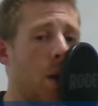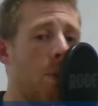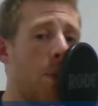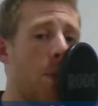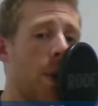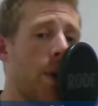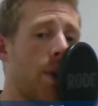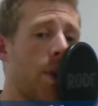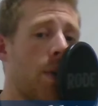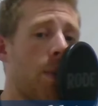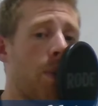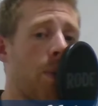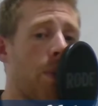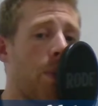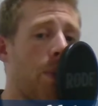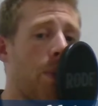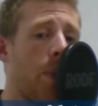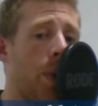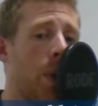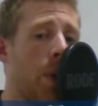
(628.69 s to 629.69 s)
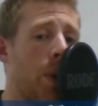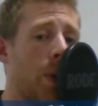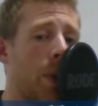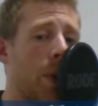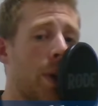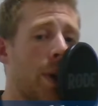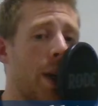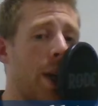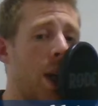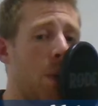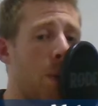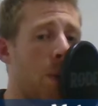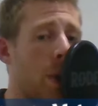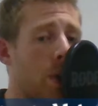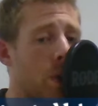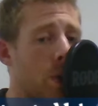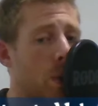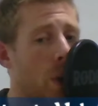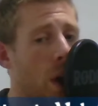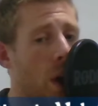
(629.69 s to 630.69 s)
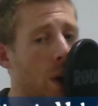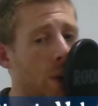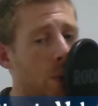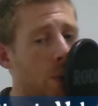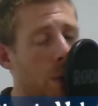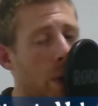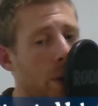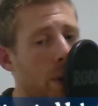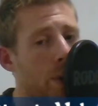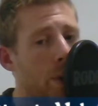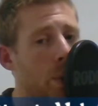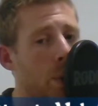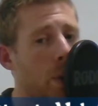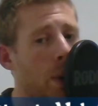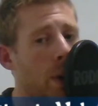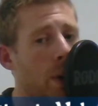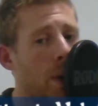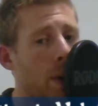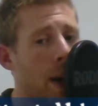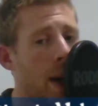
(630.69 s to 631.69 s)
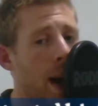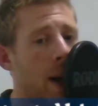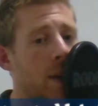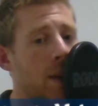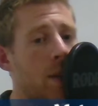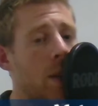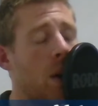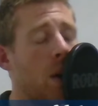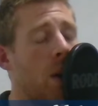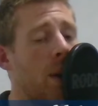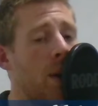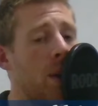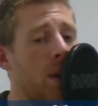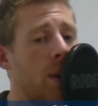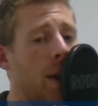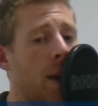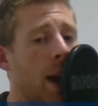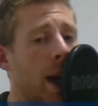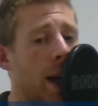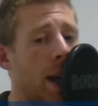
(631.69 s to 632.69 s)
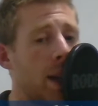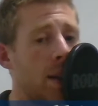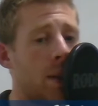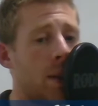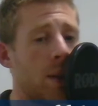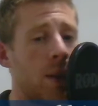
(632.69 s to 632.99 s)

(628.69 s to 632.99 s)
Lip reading: but you could keep it to 1:30 as long as you liked.